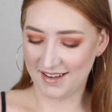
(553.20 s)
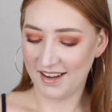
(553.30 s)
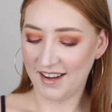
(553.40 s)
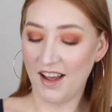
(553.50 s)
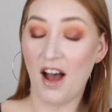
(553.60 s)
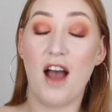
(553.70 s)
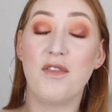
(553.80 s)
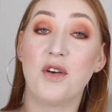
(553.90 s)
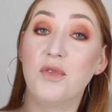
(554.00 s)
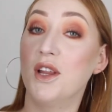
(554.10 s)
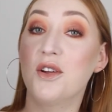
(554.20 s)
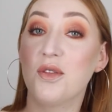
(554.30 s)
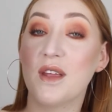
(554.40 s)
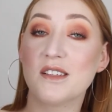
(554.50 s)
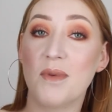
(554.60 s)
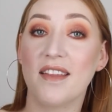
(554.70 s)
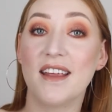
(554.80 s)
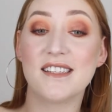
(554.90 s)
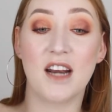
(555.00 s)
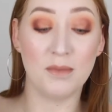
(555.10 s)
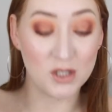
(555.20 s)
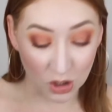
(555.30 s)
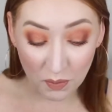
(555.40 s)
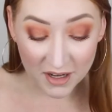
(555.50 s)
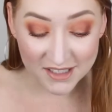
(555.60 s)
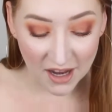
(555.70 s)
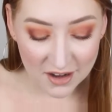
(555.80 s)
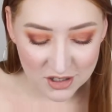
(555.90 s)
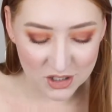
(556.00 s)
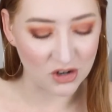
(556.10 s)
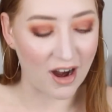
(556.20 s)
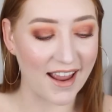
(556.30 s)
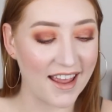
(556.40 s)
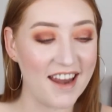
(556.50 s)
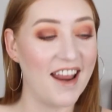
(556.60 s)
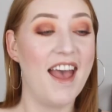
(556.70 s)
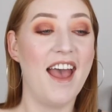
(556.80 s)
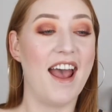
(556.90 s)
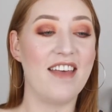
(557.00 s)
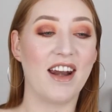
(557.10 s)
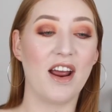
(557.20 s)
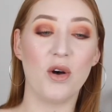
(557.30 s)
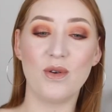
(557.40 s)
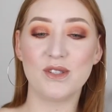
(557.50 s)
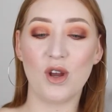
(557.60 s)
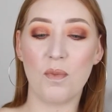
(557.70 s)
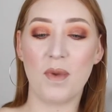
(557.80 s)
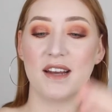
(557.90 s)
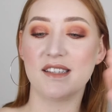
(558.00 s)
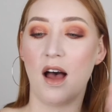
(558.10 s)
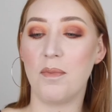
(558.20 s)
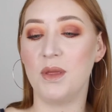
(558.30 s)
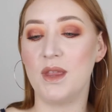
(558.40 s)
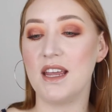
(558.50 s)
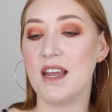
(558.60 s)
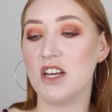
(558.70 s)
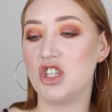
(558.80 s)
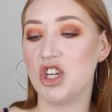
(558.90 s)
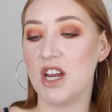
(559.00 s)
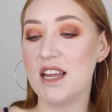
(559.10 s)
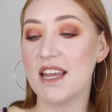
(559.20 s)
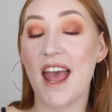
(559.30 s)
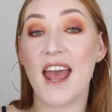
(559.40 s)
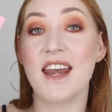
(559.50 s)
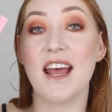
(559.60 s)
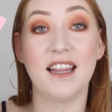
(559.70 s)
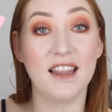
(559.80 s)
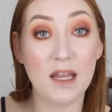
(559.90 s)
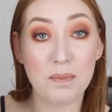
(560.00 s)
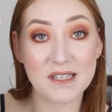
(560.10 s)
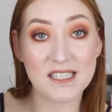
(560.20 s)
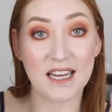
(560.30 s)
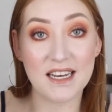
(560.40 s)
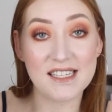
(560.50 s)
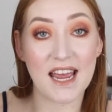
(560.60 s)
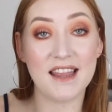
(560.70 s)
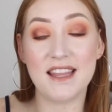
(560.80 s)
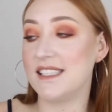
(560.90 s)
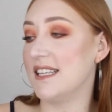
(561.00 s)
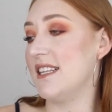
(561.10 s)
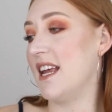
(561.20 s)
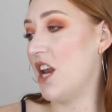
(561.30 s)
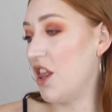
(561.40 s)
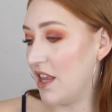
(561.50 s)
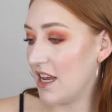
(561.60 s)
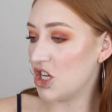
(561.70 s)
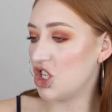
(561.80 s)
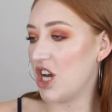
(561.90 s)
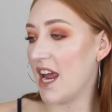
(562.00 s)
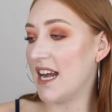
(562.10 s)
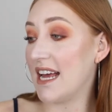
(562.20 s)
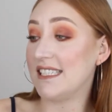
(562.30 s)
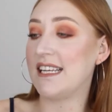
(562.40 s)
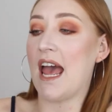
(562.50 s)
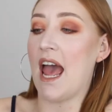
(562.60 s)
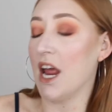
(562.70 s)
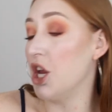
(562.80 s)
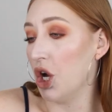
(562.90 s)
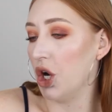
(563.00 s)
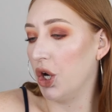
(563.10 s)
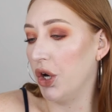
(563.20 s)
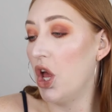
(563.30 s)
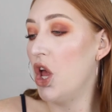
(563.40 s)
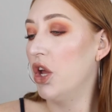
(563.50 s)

I've heard really good things about this and I'm super excited to try it. And then I also picked up the cheek and lip tint and this is in the shade Tango.